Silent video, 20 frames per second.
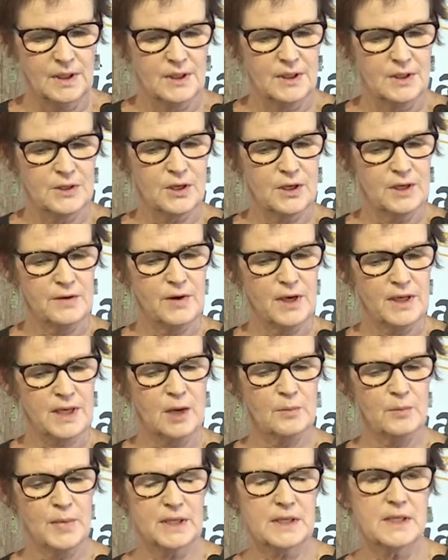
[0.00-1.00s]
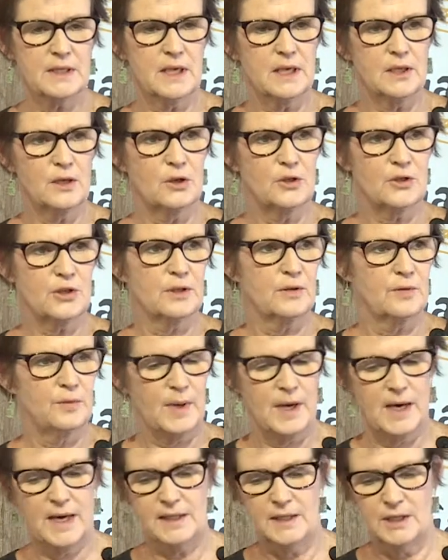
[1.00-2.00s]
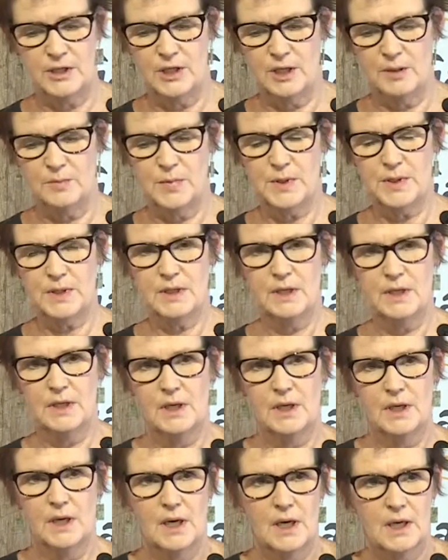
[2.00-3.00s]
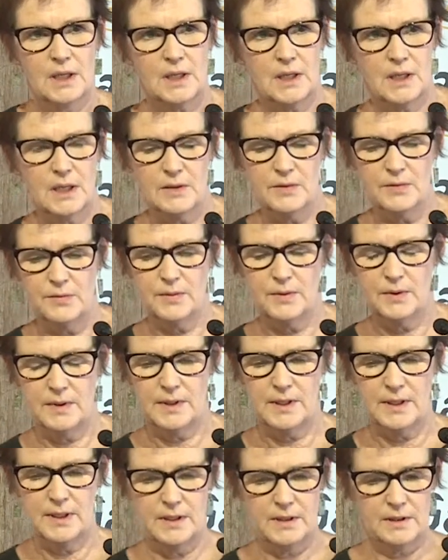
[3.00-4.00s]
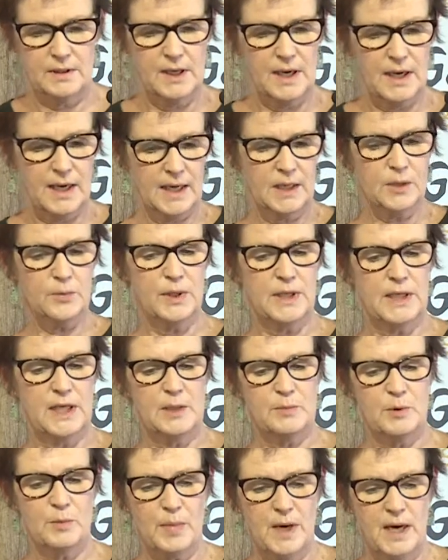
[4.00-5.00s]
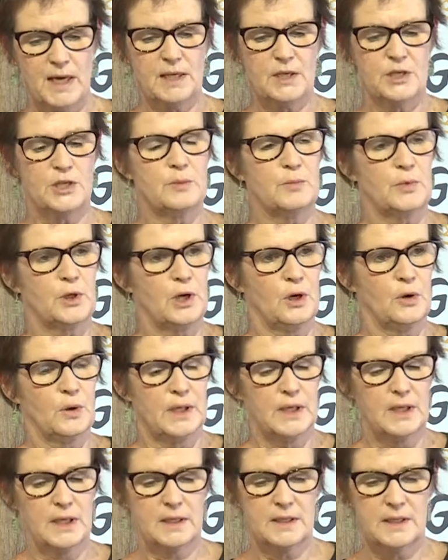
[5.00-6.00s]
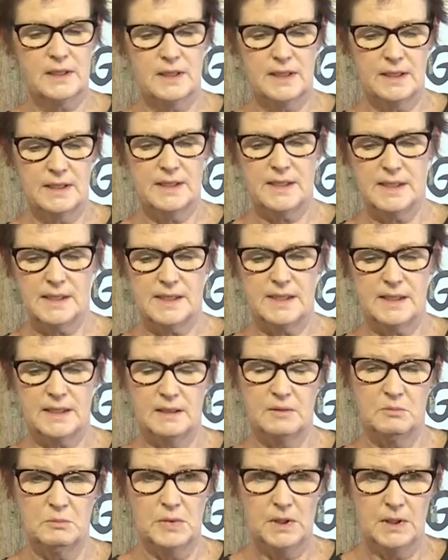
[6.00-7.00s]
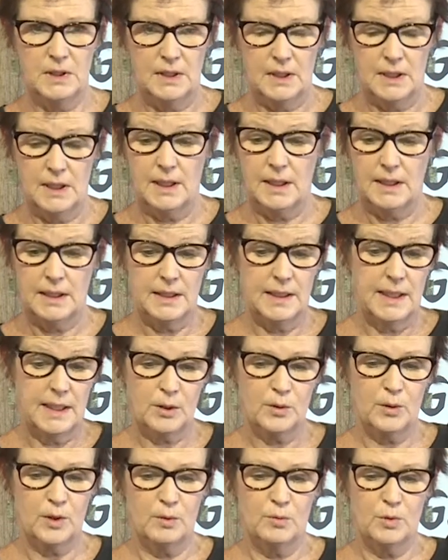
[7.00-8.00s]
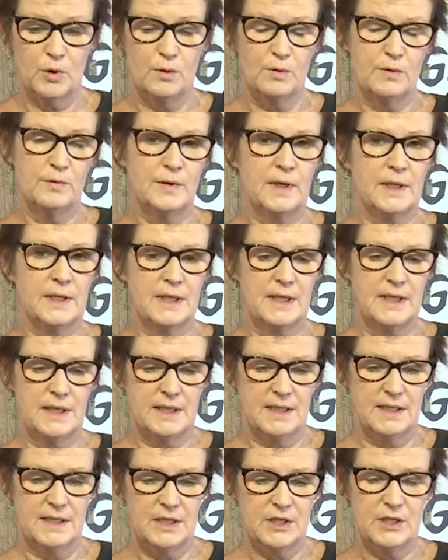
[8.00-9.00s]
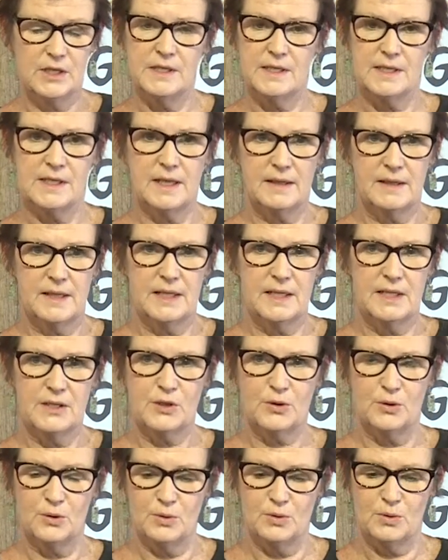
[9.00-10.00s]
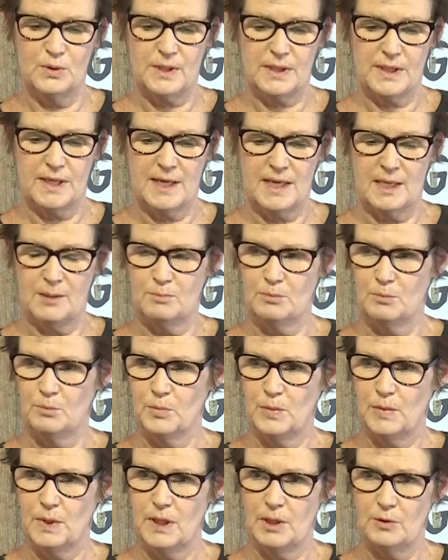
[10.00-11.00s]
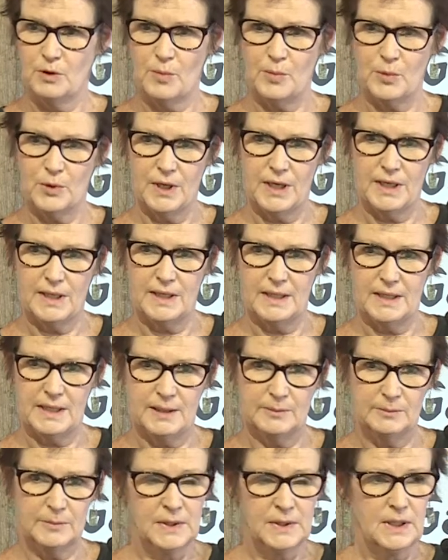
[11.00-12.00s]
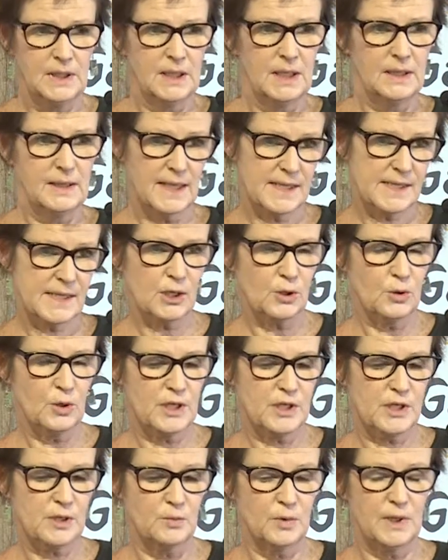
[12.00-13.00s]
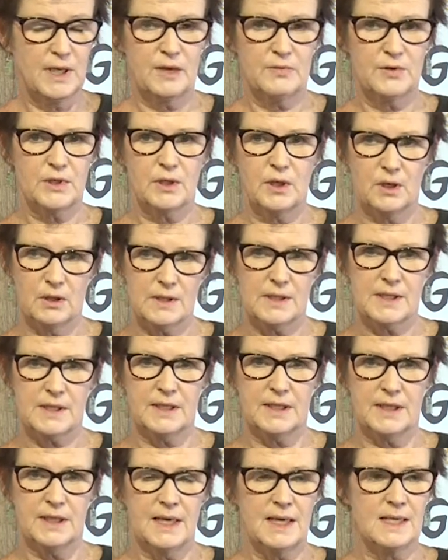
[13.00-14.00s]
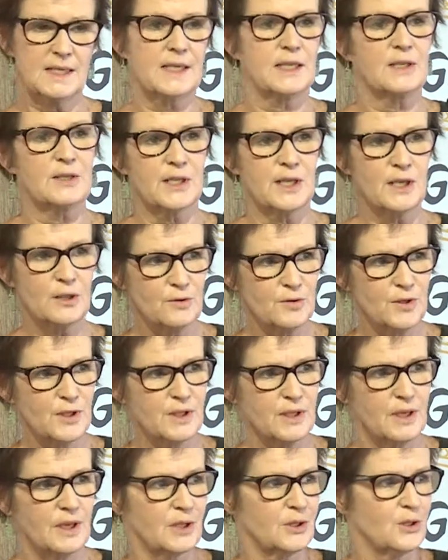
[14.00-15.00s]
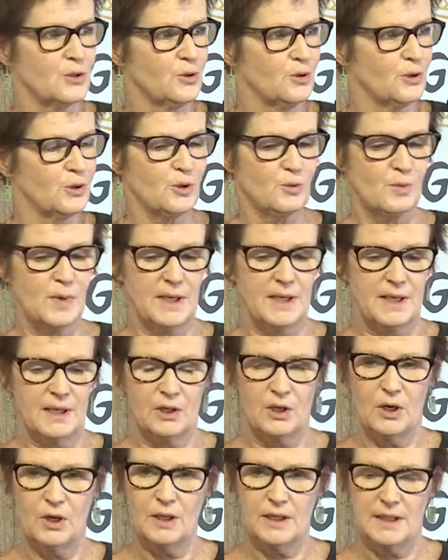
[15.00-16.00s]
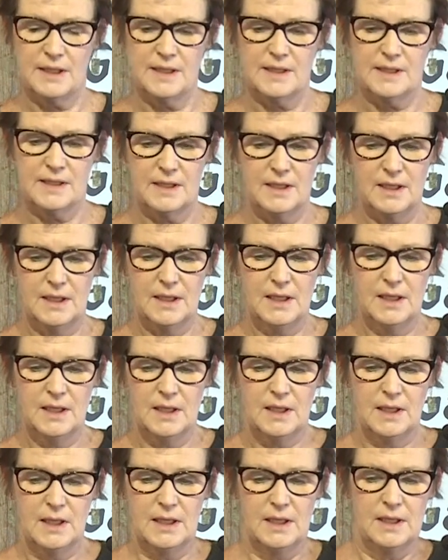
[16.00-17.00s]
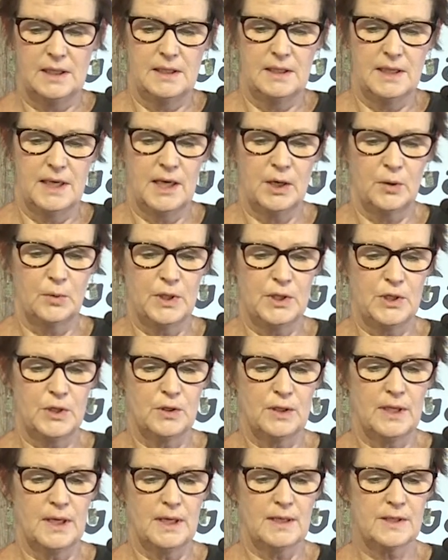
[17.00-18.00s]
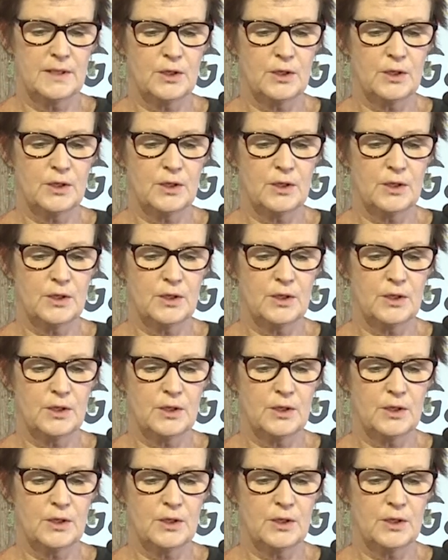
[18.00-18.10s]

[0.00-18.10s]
So if I come back to that notion of partnerships, I kind of think, how do we keep a partnership going under the existing inequitable funding conditions that these schools um, are operating in? And that's a question we have to constantly ask ourselves and I can talk to about our colleagues in how we do that.